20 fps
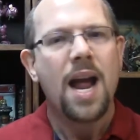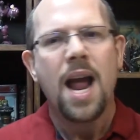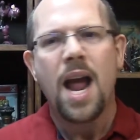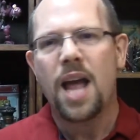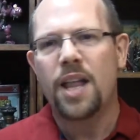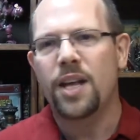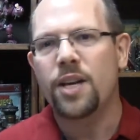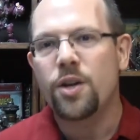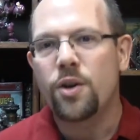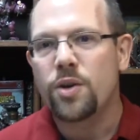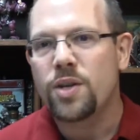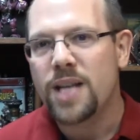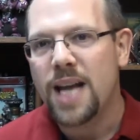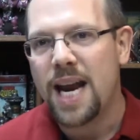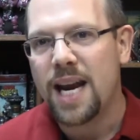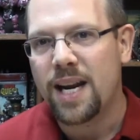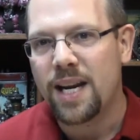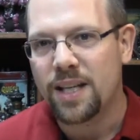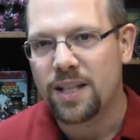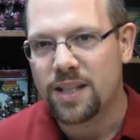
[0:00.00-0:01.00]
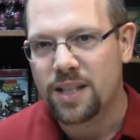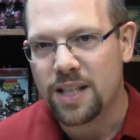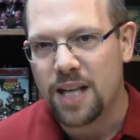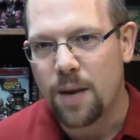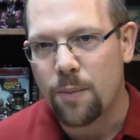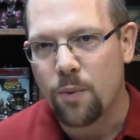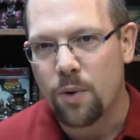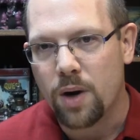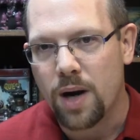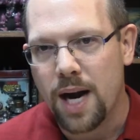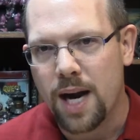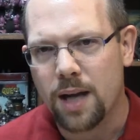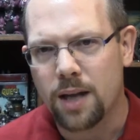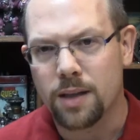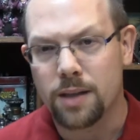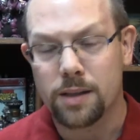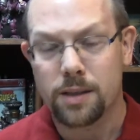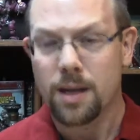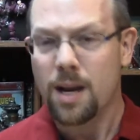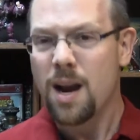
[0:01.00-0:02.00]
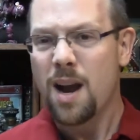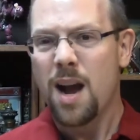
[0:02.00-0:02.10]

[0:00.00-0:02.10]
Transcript: and then you take it somewhere else.